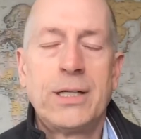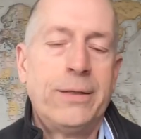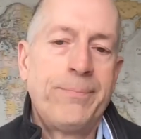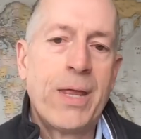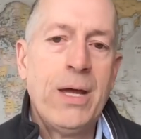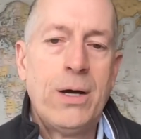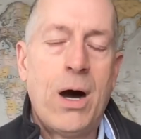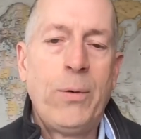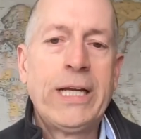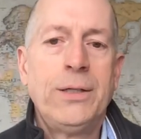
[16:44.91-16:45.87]
So
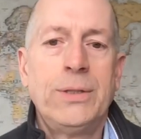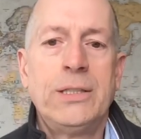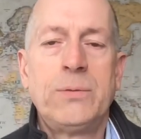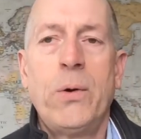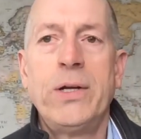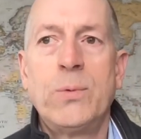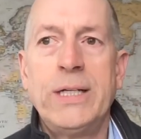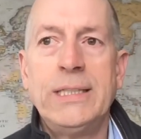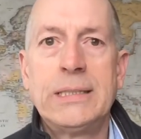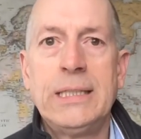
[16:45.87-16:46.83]
all we can do at this point is
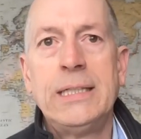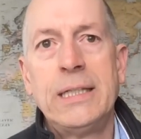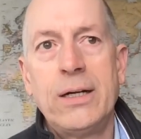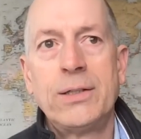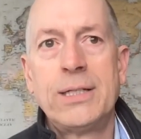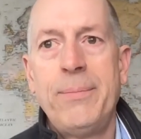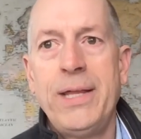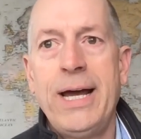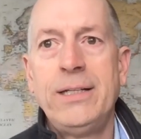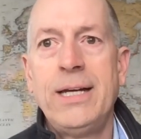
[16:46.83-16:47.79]
wait and see. And then on top
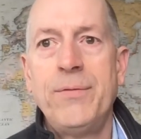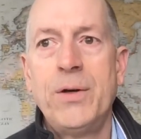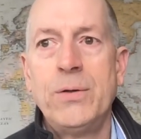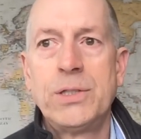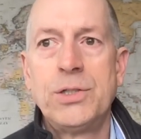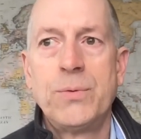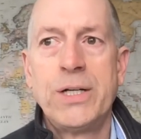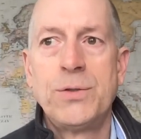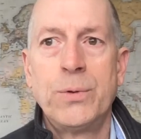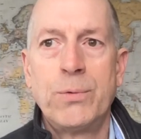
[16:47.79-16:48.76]
of that, you have the whole
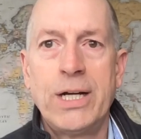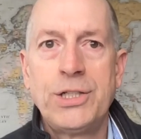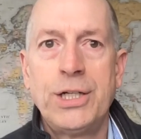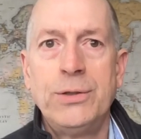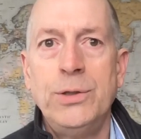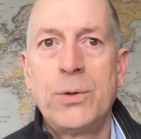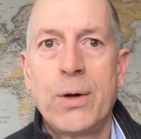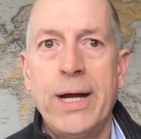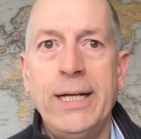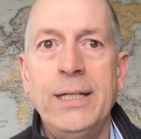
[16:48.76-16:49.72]
situation with Russia,
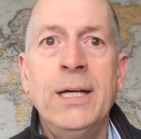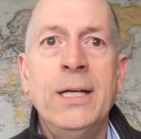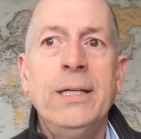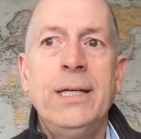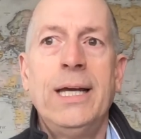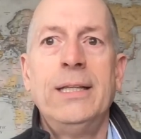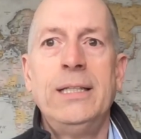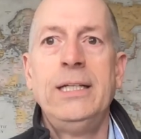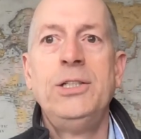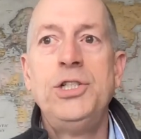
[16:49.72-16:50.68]
Ukraine, and
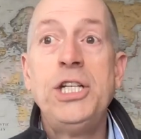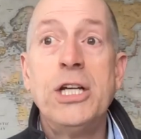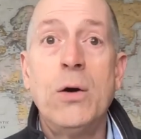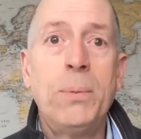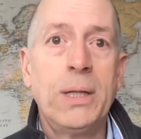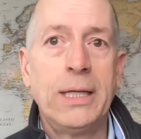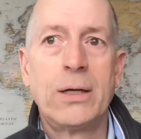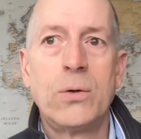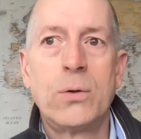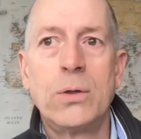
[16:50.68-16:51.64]
the
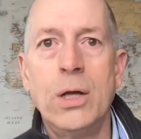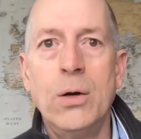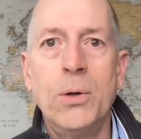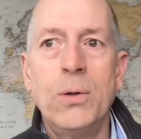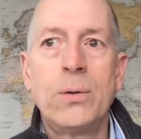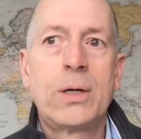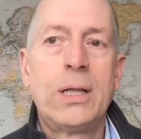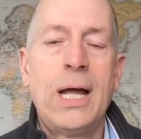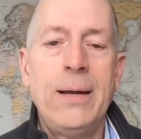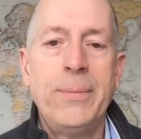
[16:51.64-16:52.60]
geopolitical global
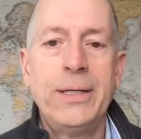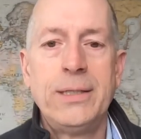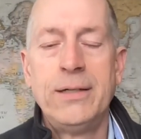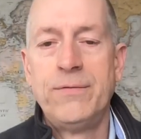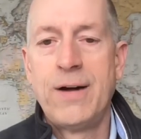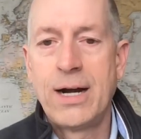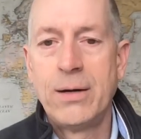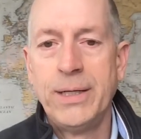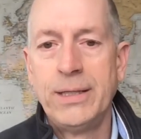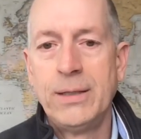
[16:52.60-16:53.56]
climate
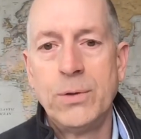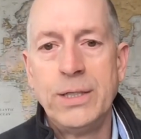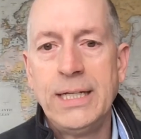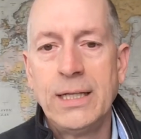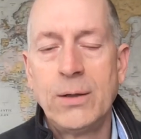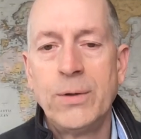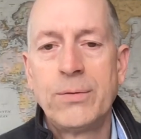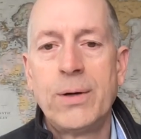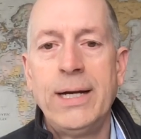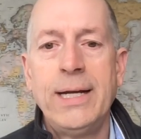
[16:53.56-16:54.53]
environment that we're dealing
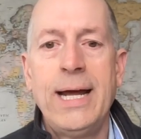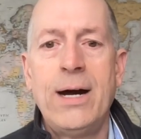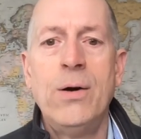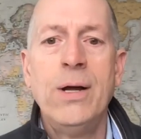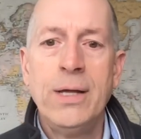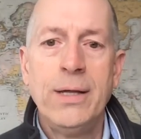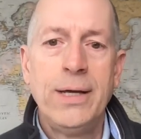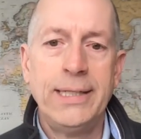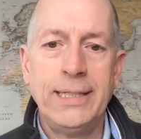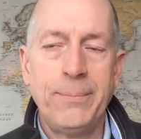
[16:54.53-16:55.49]
with right now
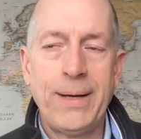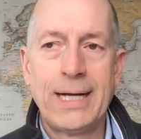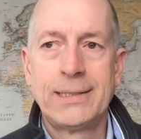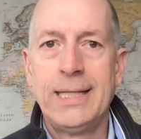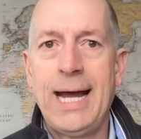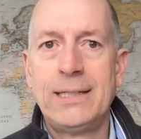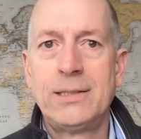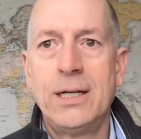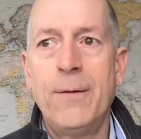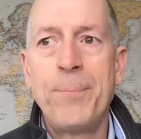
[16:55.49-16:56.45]
and the impacts of that.
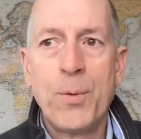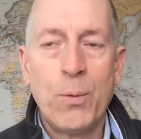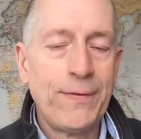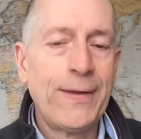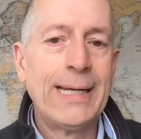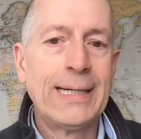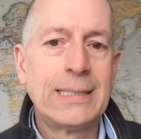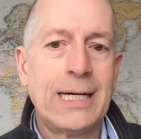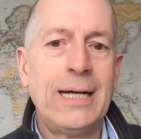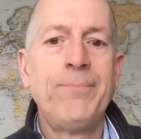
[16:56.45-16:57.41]
So one thing at a
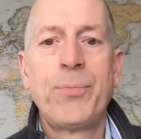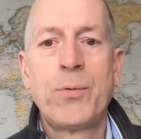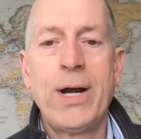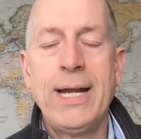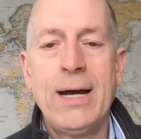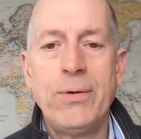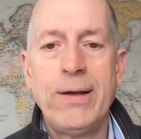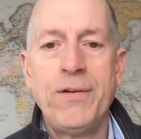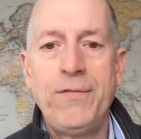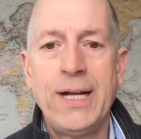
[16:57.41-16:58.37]
time. Right now, we
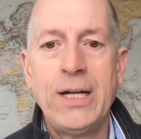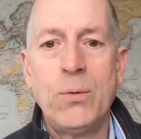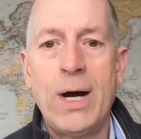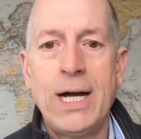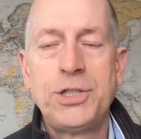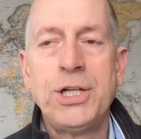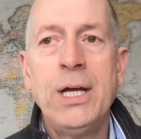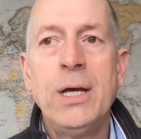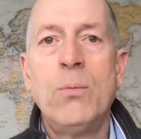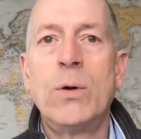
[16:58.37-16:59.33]
have the Fed to watch
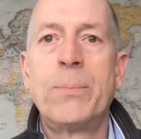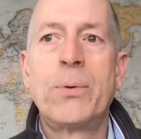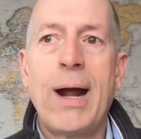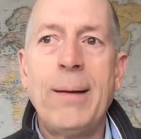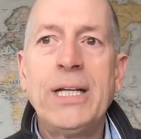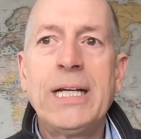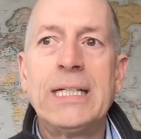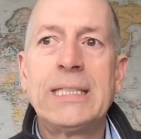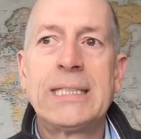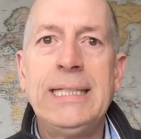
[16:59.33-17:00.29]
we're probably
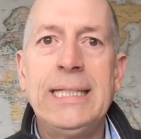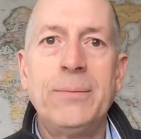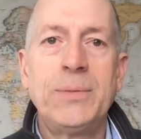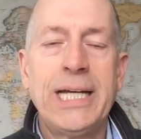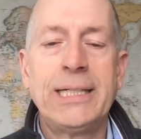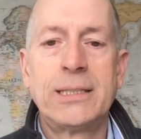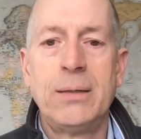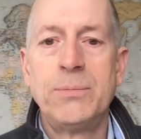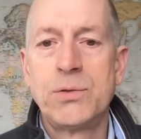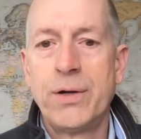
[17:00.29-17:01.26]
going to see them take
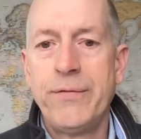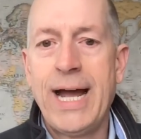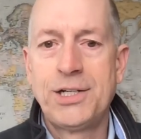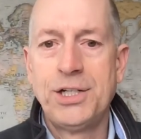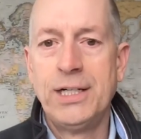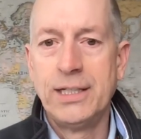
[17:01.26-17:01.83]
some sort of action.